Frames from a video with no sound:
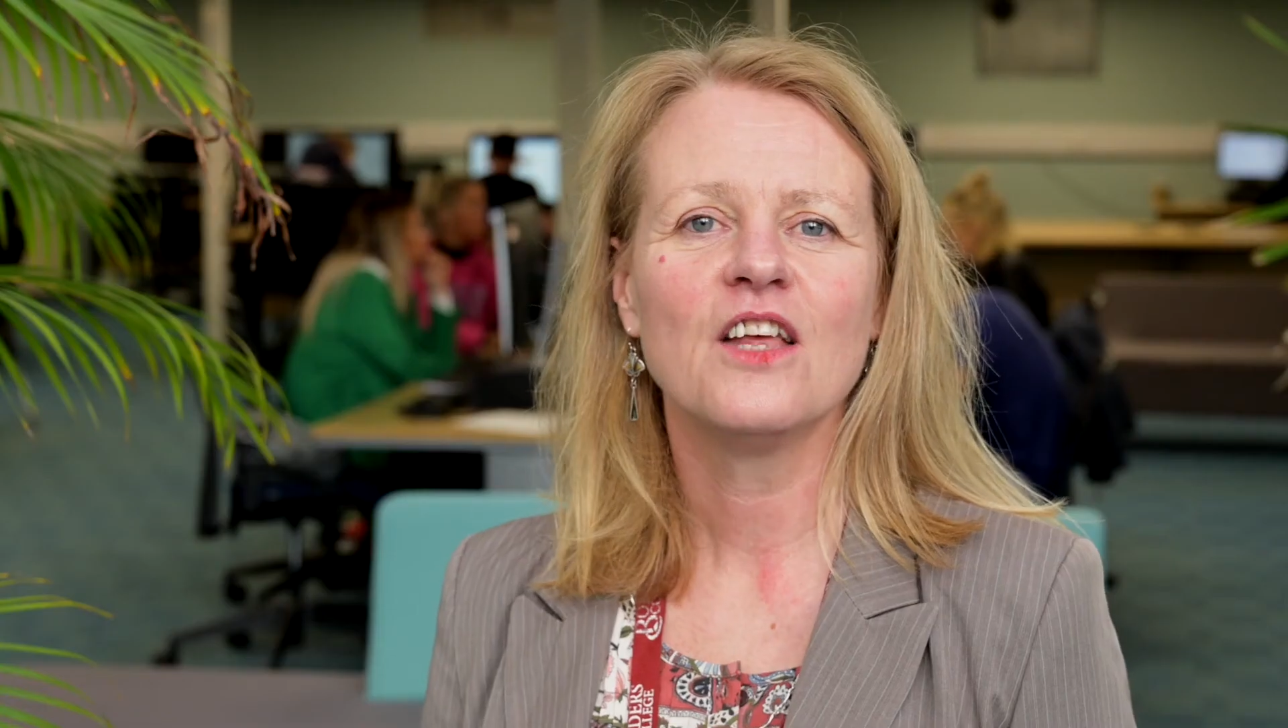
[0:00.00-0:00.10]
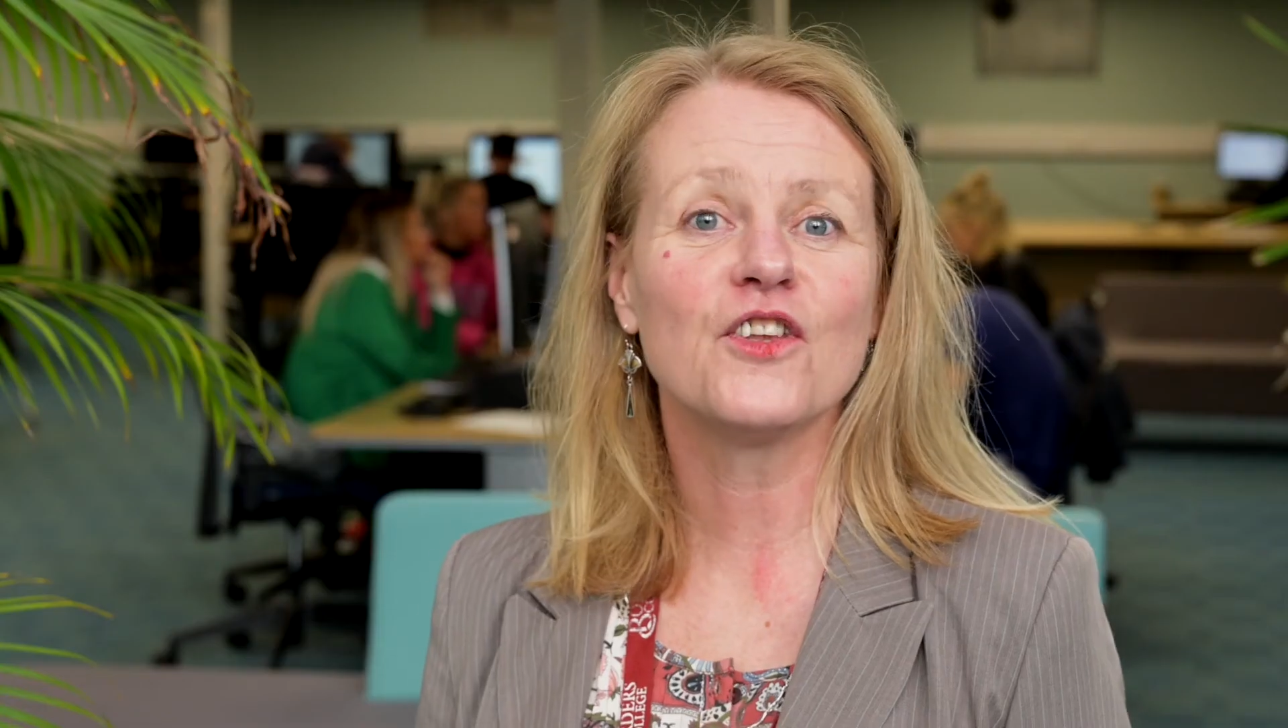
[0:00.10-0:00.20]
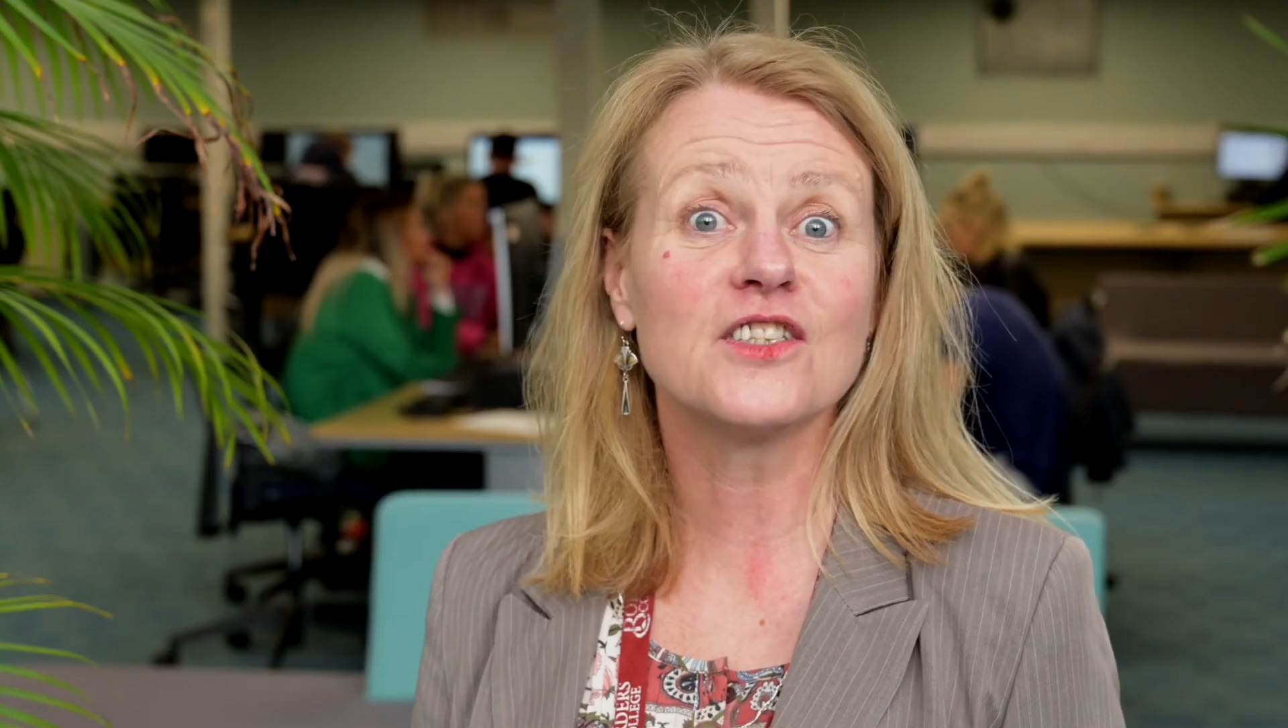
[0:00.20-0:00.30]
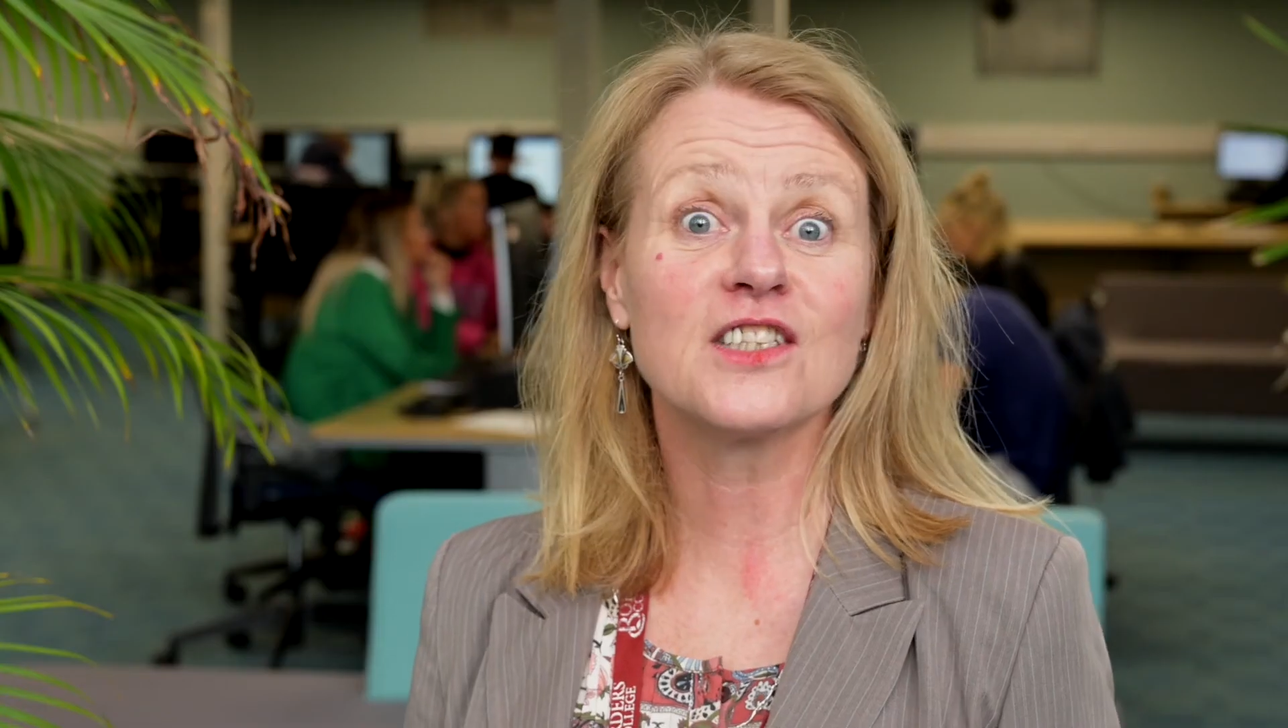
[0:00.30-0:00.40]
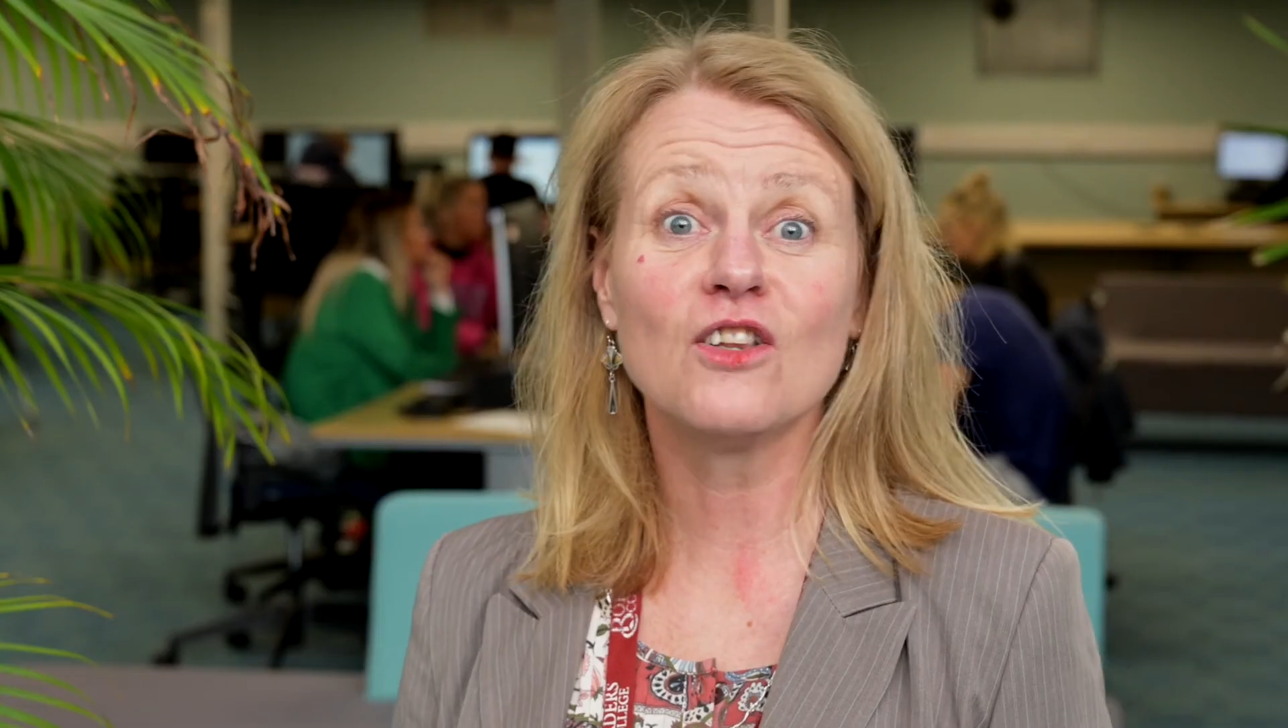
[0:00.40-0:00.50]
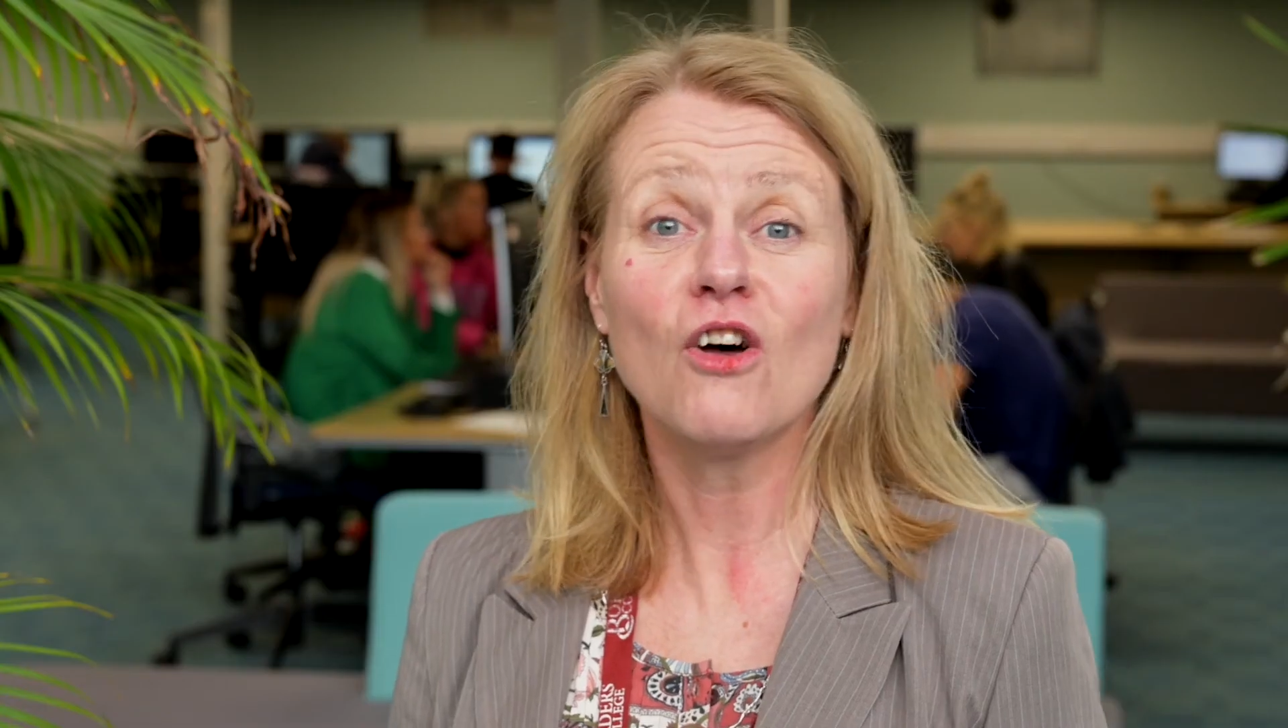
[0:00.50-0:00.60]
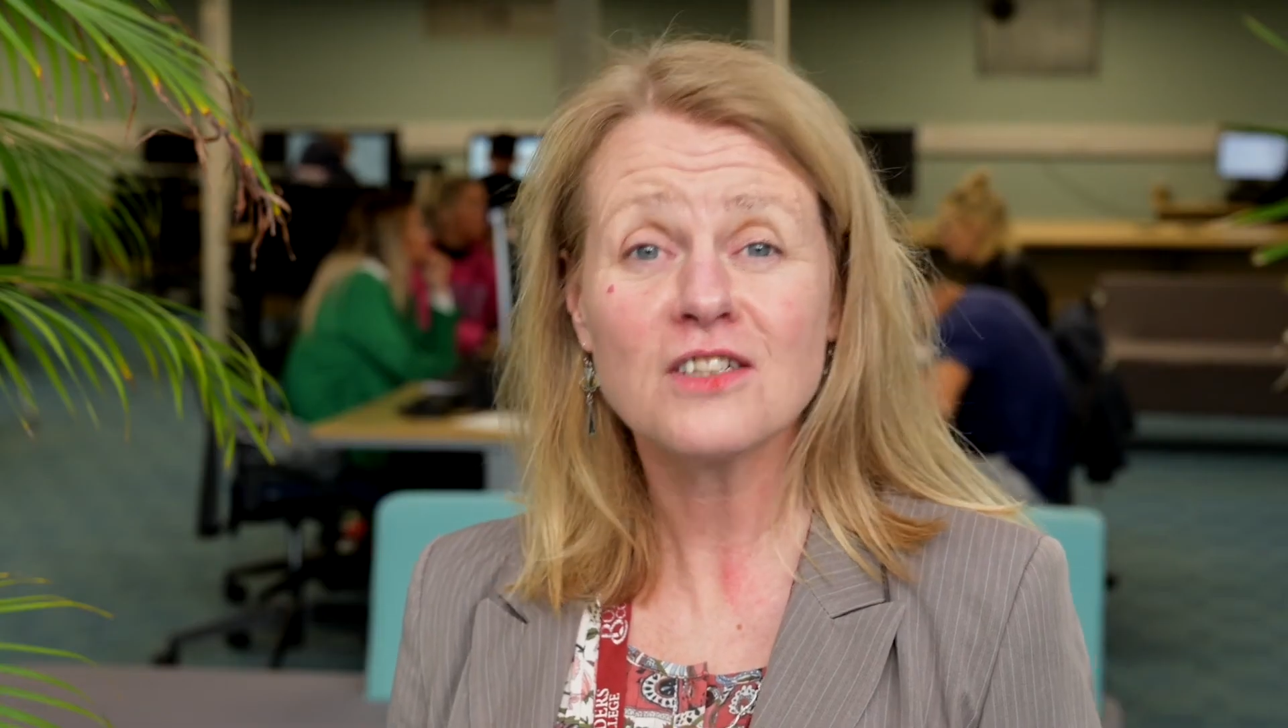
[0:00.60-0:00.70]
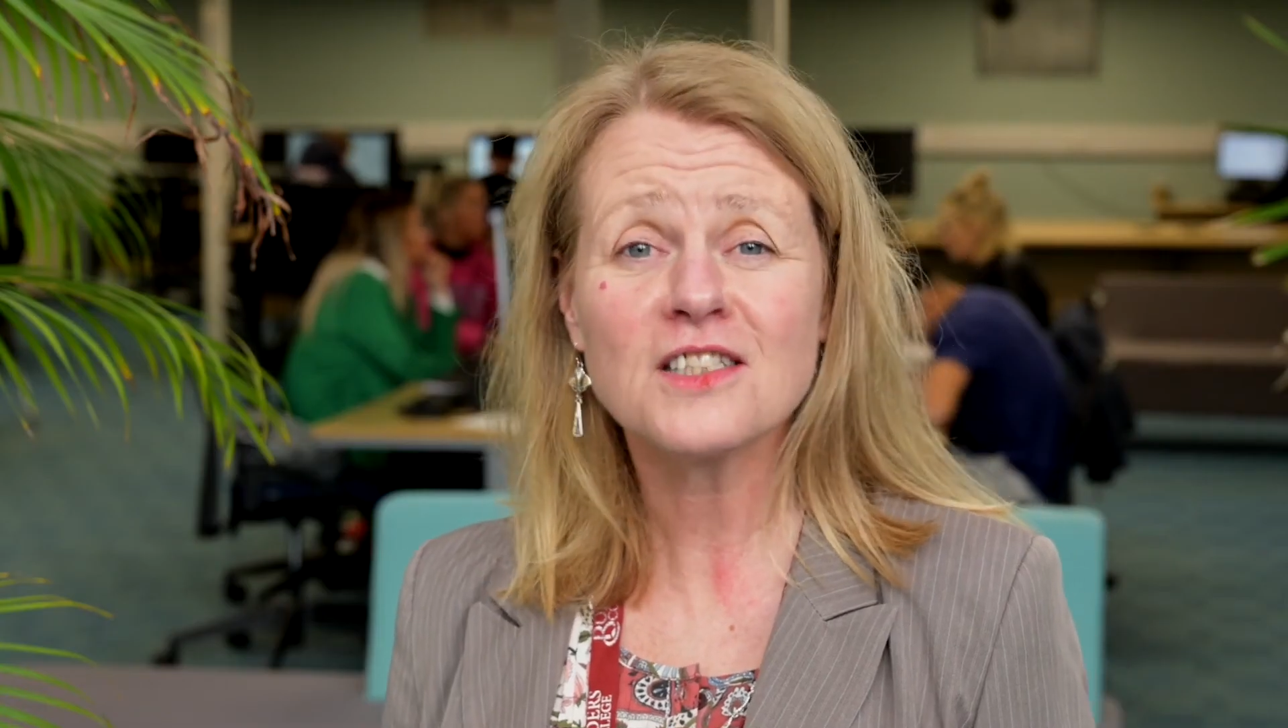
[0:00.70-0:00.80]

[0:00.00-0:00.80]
There's lots